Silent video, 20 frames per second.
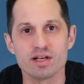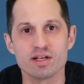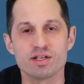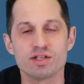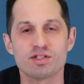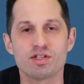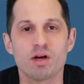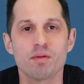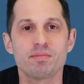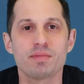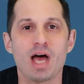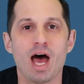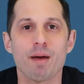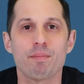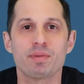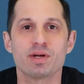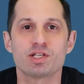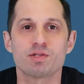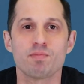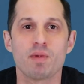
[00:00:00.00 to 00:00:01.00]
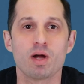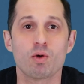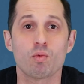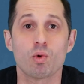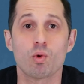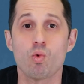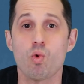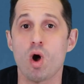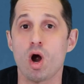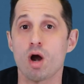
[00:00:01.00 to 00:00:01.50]
Some topics might
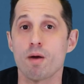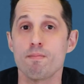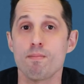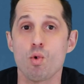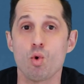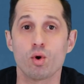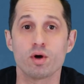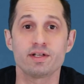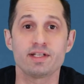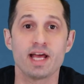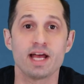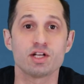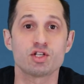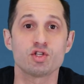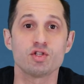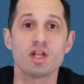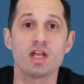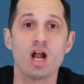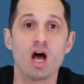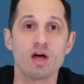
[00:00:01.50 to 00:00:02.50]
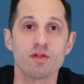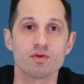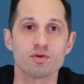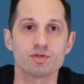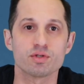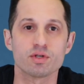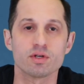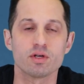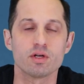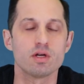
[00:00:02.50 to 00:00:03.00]
require more attention than
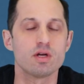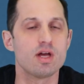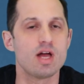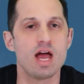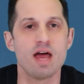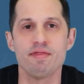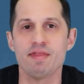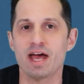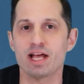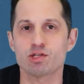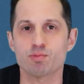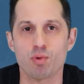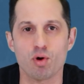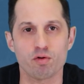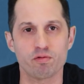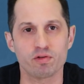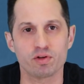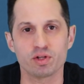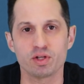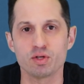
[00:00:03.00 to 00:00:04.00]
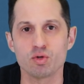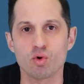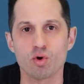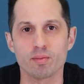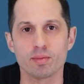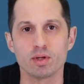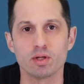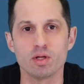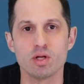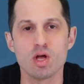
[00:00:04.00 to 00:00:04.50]
others, and that's perfectly
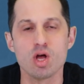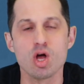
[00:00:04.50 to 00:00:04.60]
normal.